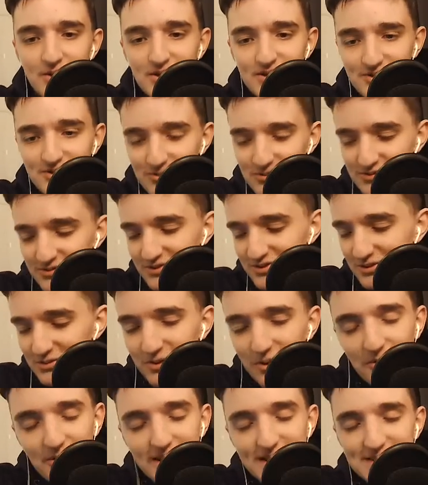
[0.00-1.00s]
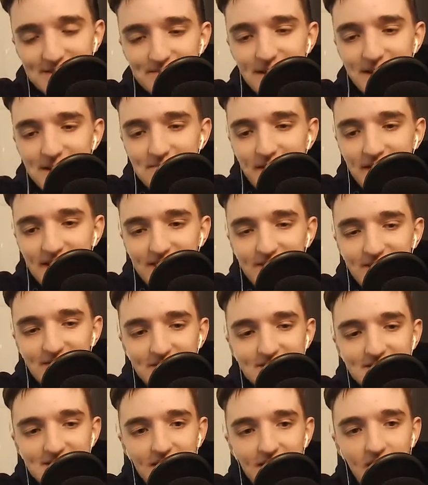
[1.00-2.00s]
So going into May
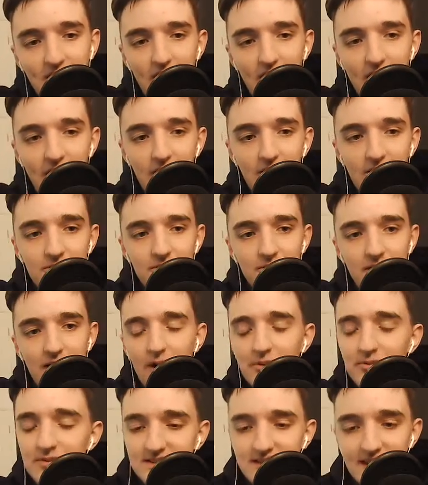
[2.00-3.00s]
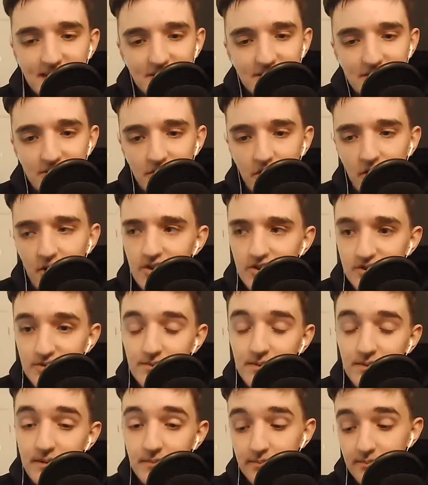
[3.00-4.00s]
Madness, how excited are you to
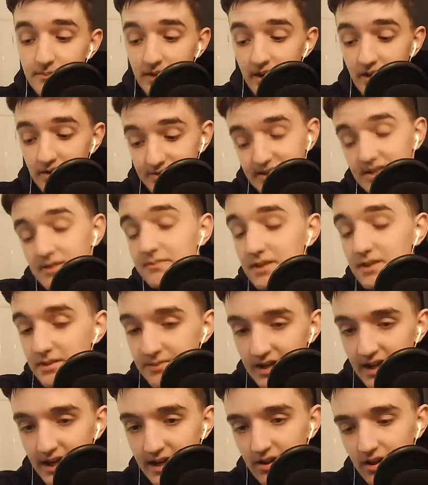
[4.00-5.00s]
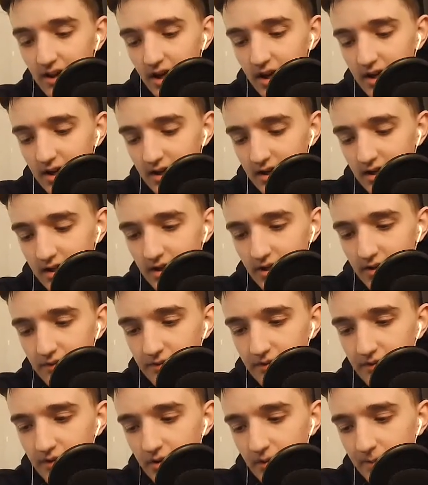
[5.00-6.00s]
play playoffs in the BBL,
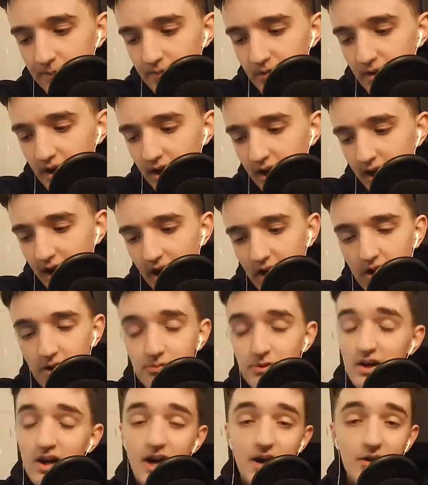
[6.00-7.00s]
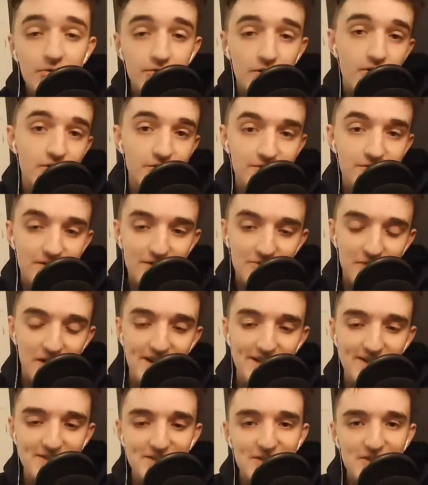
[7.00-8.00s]
and how far do you think the
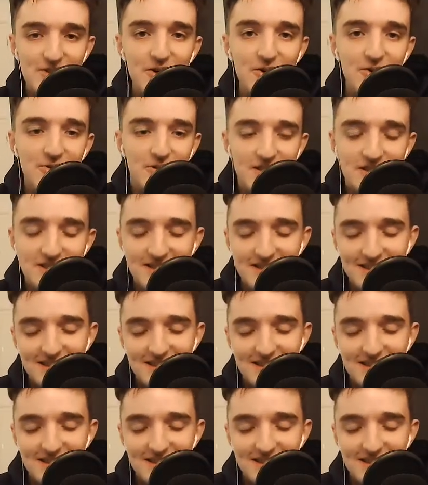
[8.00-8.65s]
Riders can go?